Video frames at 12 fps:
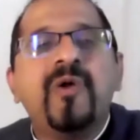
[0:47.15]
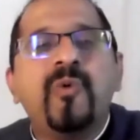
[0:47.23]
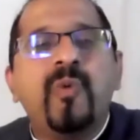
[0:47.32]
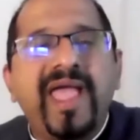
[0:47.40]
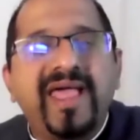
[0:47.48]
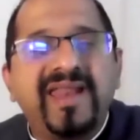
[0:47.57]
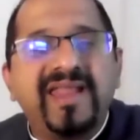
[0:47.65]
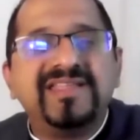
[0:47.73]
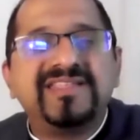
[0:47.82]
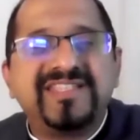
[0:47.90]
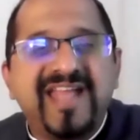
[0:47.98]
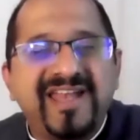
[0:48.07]
wearing
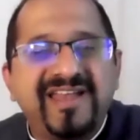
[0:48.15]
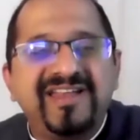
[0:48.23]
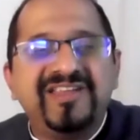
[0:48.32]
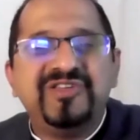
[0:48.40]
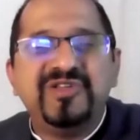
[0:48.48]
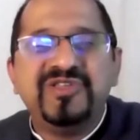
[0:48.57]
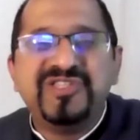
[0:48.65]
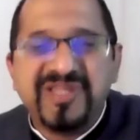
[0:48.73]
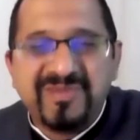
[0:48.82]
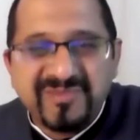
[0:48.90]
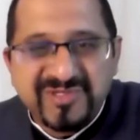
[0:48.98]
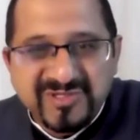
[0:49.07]
standard issue
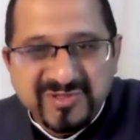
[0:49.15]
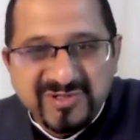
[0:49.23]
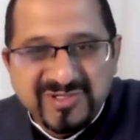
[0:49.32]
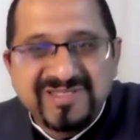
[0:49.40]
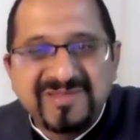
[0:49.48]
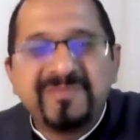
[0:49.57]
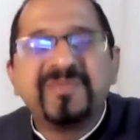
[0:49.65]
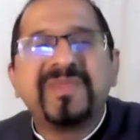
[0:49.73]
jumpsuits,